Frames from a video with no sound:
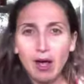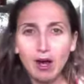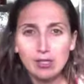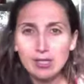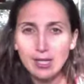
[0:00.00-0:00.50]

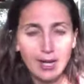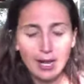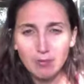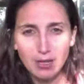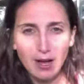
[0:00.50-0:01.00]
son
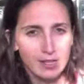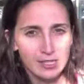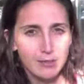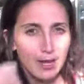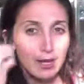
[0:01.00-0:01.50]
had been
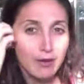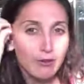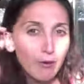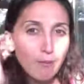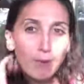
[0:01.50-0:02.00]
constipated
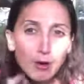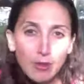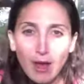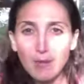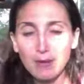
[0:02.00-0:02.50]
from birth
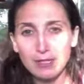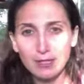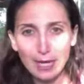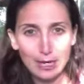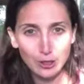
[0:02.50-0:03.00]
up
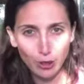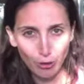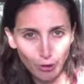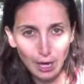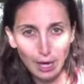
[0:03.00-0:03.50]
until age
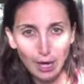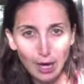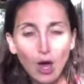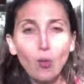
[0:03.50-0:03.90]
3,